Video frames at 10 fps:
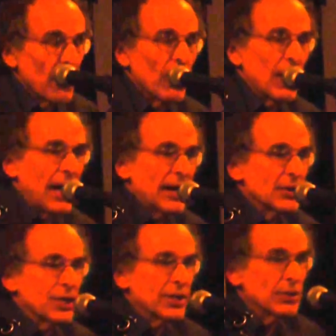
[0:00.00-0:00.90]
Well,
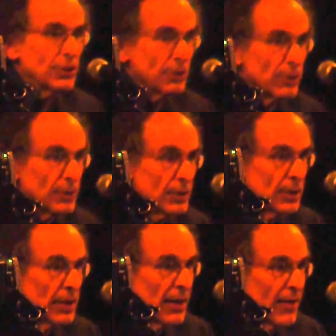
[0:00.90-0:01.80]
I'll tell you
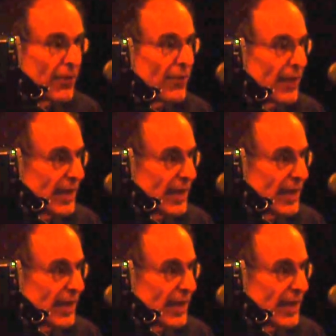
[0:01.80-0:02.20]
that